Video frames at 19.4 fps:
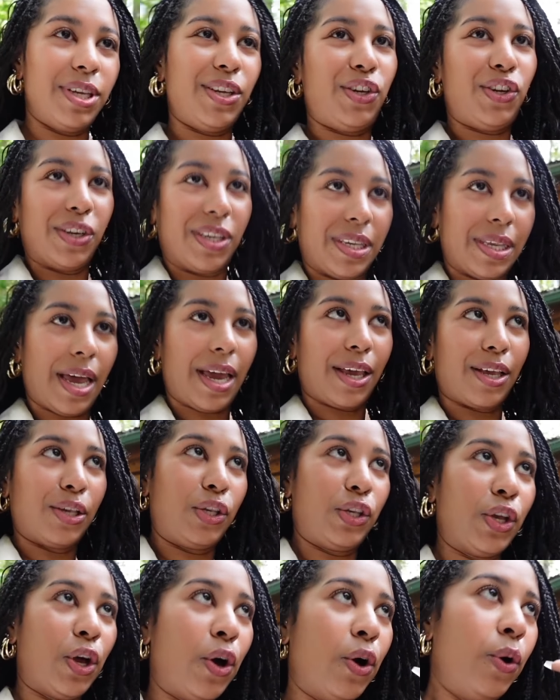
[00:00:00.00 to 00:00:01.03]
It's just like
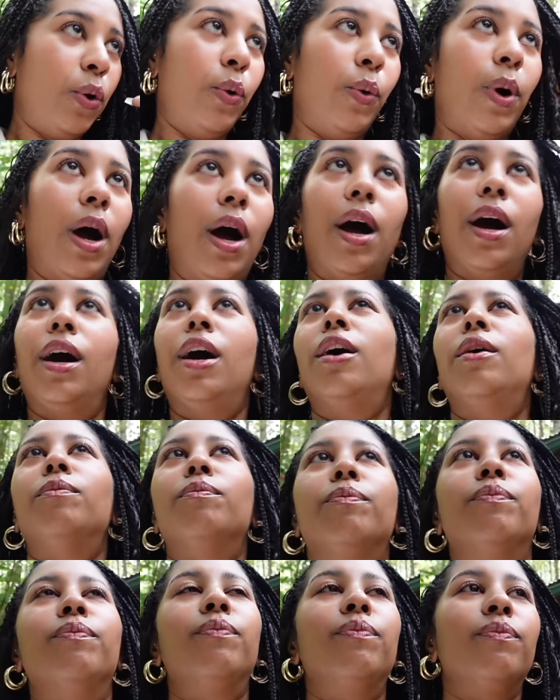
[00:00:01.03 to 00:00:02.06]
so,
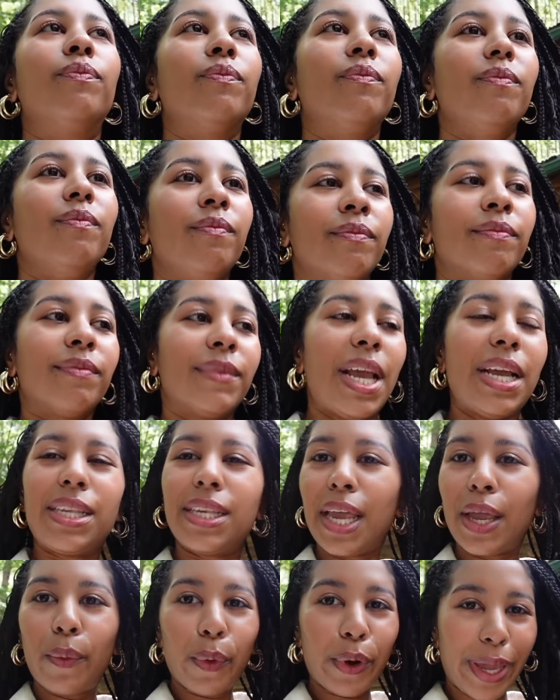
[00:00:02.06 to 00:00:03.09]
it's
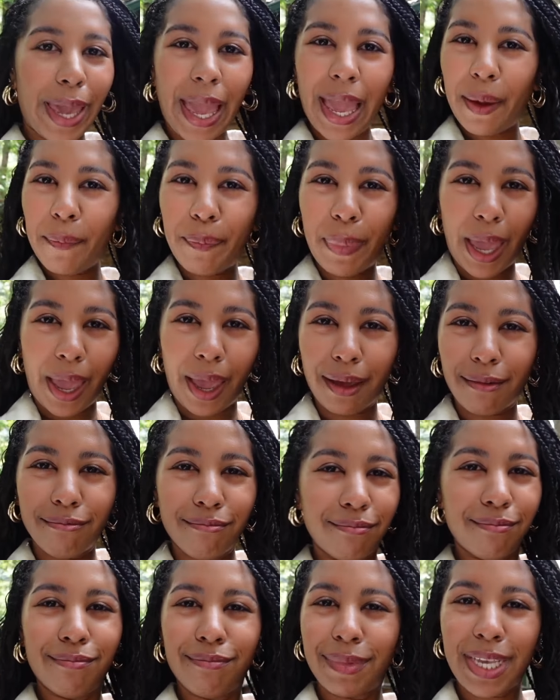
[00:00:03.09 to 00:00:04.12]
like we're camping.
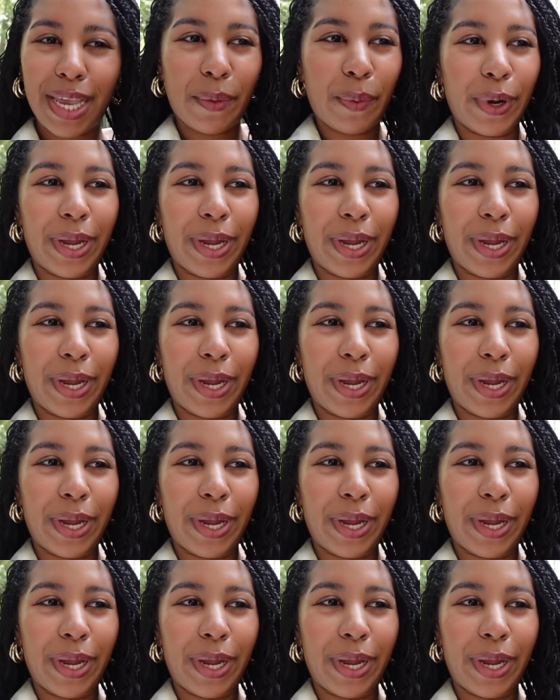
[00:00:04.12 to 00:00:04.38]
It's like we're